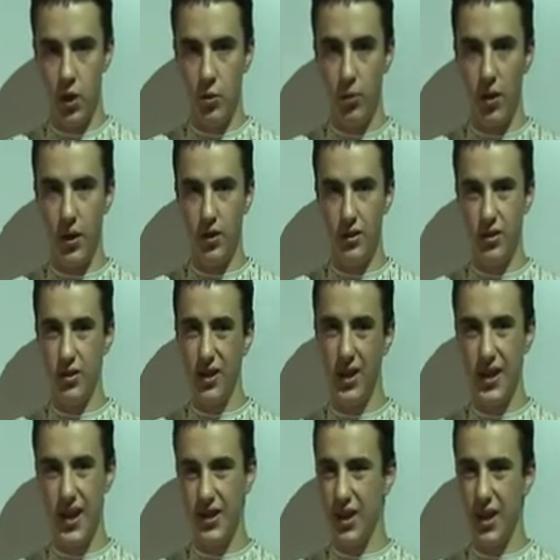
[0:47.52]
Well,
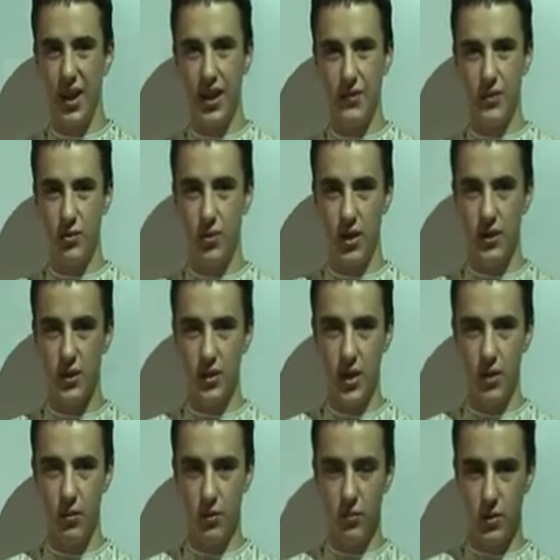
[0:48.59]
again, yeah, I'll have to question
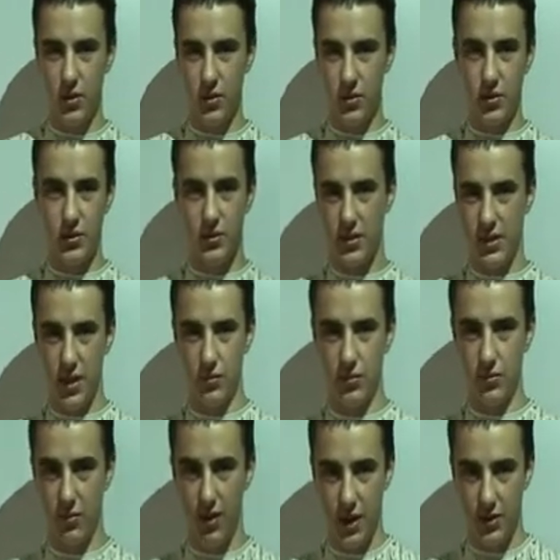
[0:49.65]
that one because it doesn't
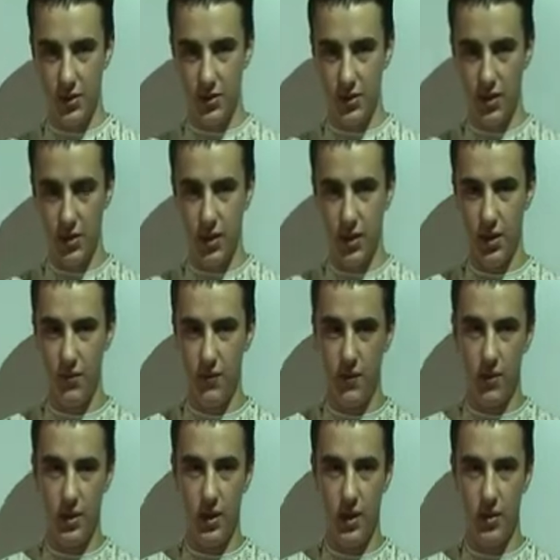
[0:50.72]
sound right, does it? If
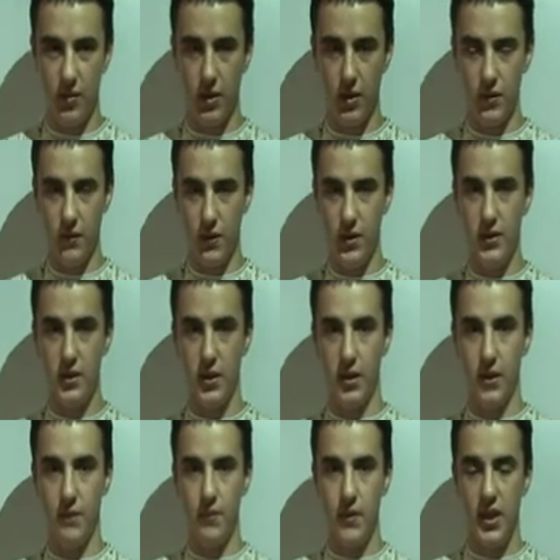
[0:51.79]
you think about it,
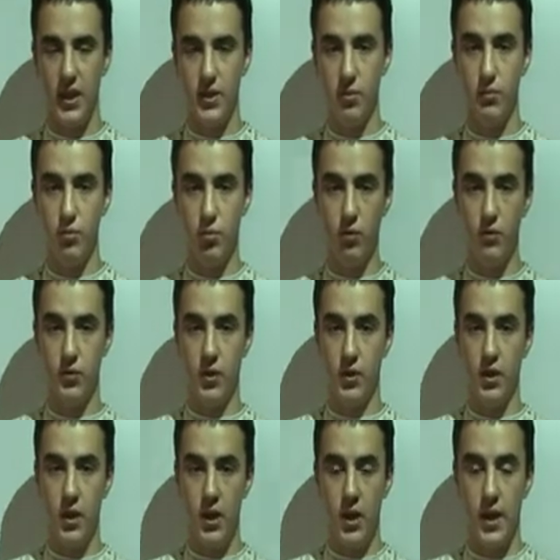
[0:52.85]
firstly, it's been proven
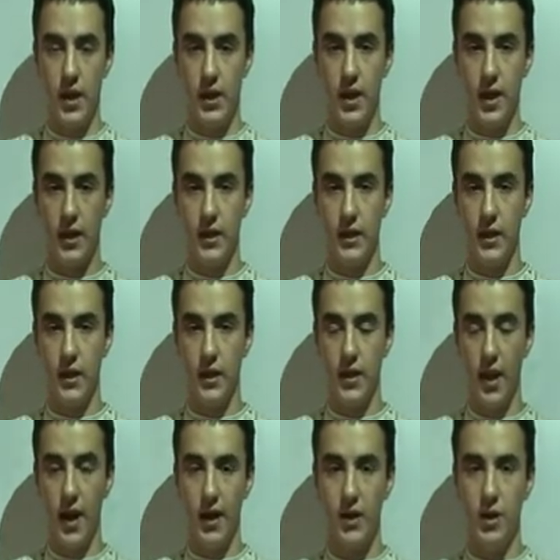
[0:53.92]
that the
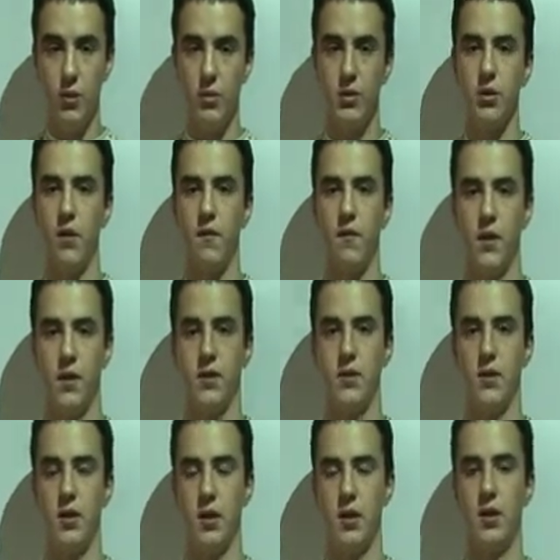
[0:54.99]
IQ is not fixed.
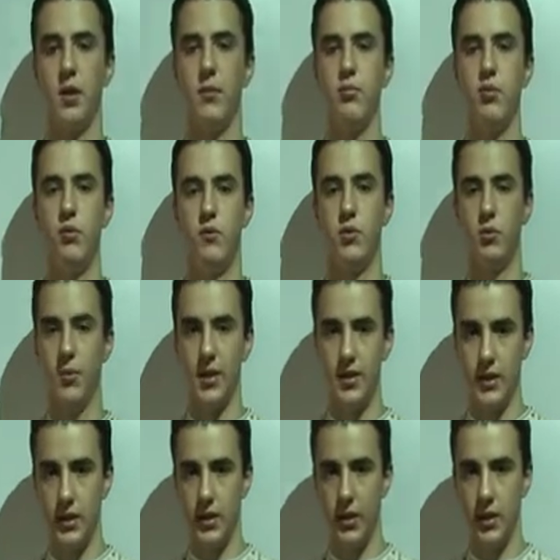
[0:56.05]
It can improve
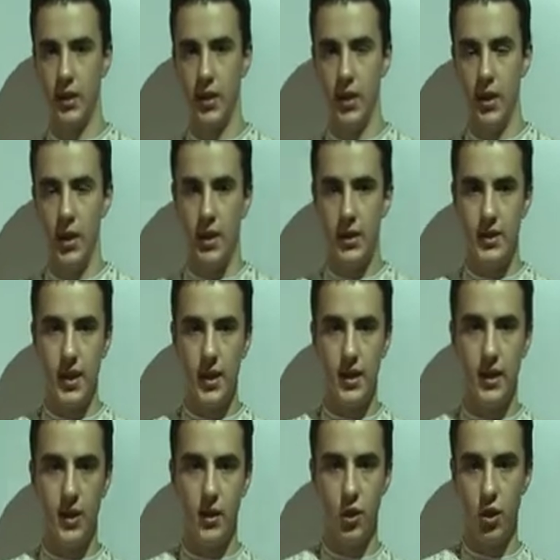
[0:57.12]
dramatically.
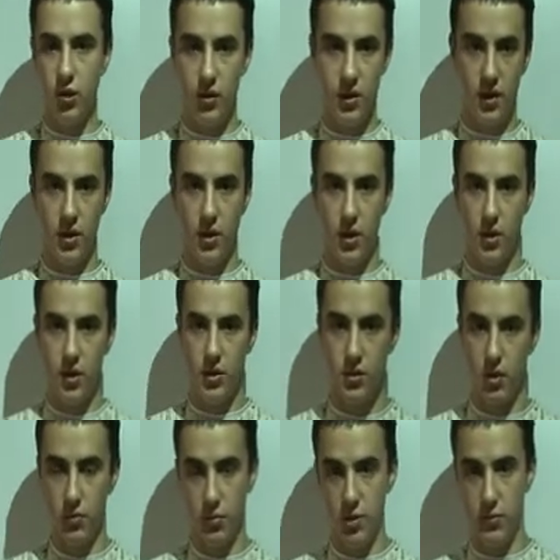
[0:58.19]
Secondly, you're already in college,
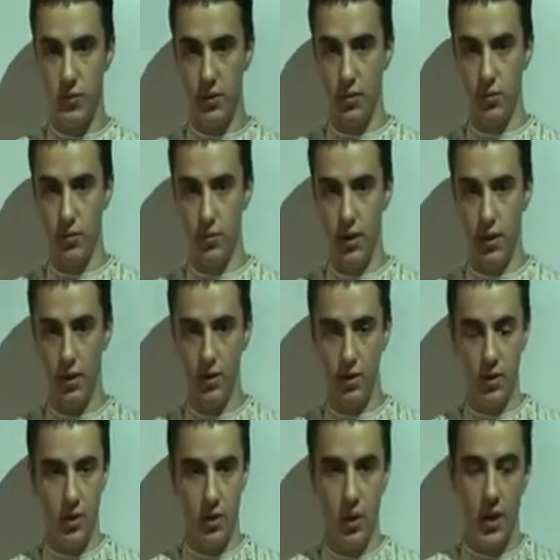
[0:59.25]
so you must be doing well.
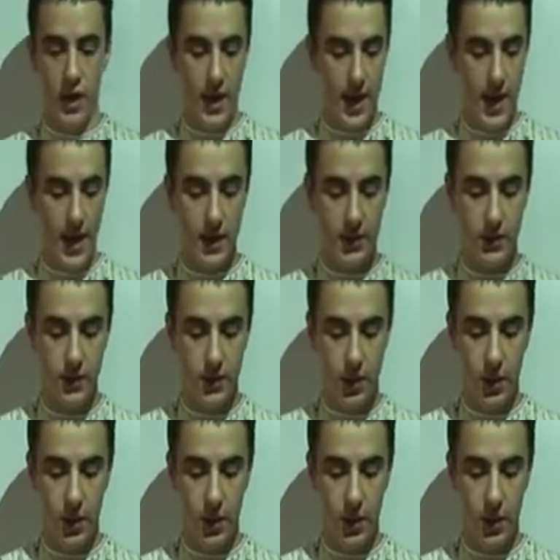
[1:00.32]
And